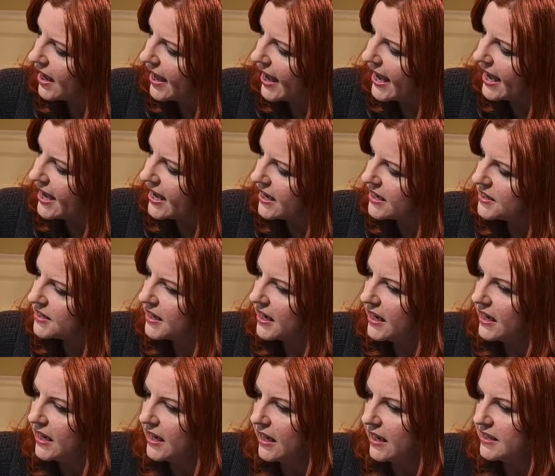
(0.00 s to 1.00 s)
And
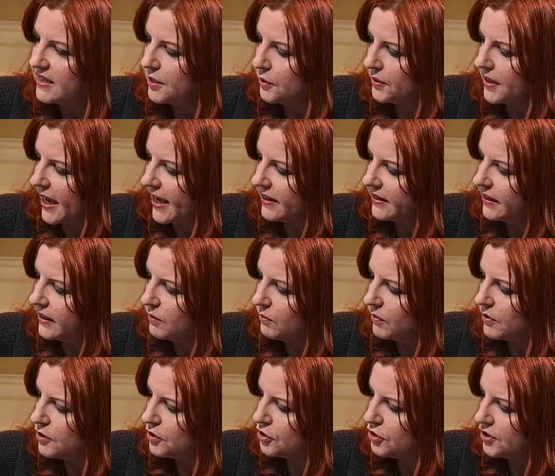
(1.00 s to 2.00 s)
so Caitlin
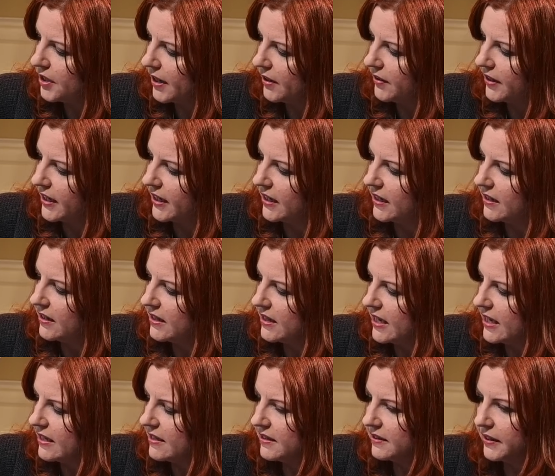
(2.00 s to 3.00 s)
was sharing
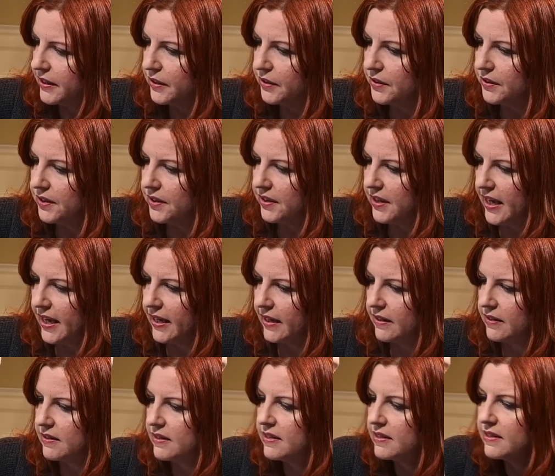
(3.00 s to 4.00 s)
these little
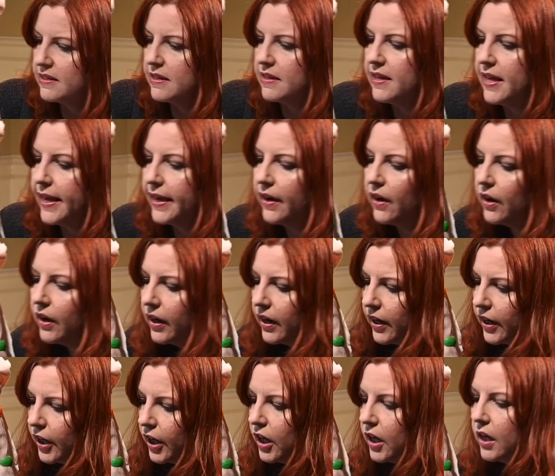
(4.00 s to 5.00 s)
things. They
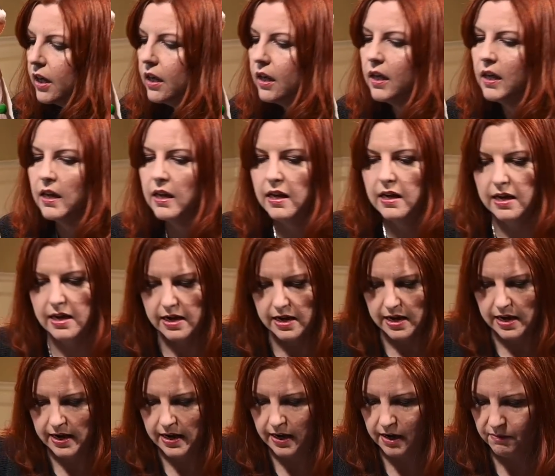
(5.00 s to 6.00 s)
are,
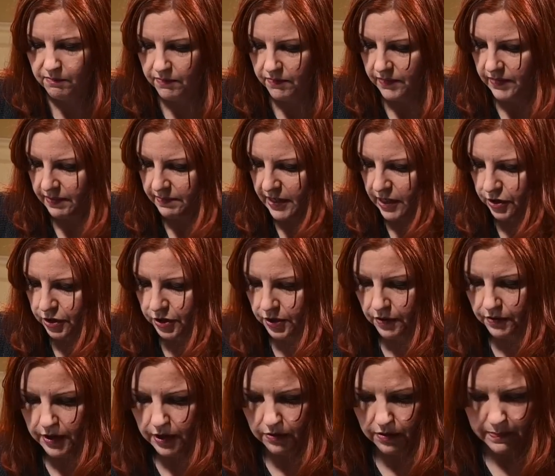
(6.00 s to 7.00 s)
let me show
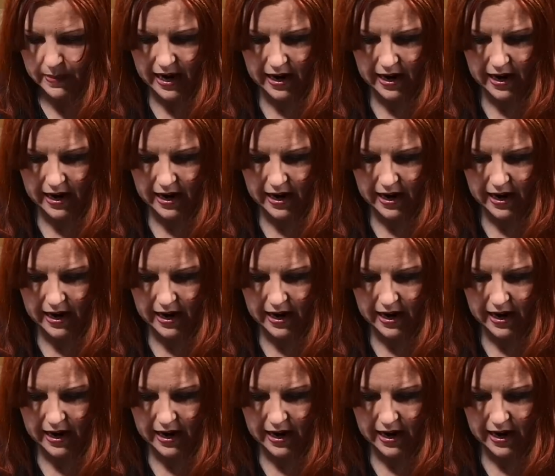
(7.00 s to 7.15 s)
you the